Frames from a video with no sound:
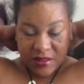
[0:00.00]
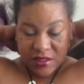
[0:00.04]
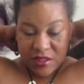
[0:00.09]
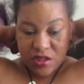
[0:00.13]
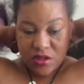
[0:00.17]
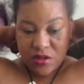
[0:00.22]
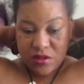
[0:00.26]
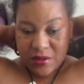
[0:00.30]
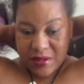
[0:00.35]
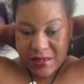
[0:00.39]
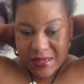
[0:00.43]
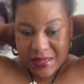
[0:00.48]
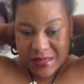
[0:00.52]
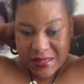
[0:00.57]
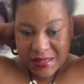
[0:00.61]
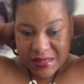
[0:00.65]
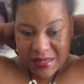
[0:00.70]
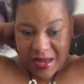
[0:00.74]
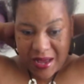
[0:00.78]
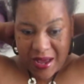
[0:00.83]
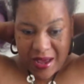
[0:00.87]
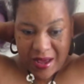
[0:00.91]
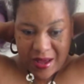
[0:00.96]
Did you get
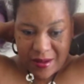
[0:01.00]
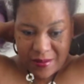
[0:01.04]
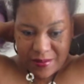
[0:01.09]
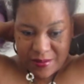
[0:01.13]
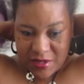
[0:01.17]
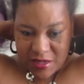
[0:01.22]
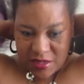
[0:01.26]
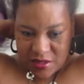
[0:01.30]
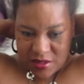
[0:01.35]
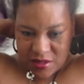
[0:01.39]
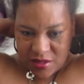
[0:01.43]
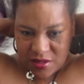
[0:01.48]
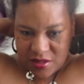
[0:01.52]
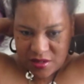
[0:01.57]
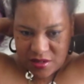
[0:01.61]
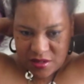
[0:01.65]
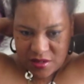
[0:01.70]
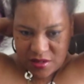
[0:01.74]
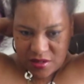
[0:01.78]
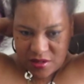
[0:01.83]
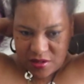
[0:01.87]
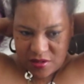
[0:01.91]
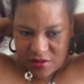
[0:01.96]
stabbed?
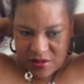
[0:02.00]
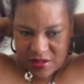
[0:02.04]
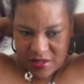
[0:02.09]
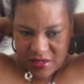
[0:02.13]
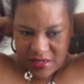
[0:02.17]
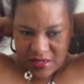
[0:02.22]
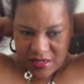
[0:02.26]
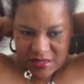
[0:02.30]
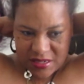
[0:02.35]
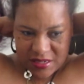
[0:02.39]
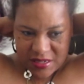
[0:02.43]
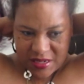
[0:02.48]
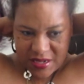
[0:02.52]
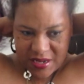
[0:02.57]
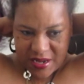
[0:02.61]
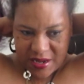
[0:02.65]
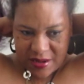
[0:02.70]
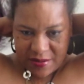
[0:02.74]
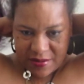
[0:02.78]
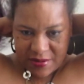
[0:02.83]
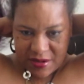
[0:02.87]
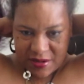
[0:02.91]
No, I didn't get stabbed.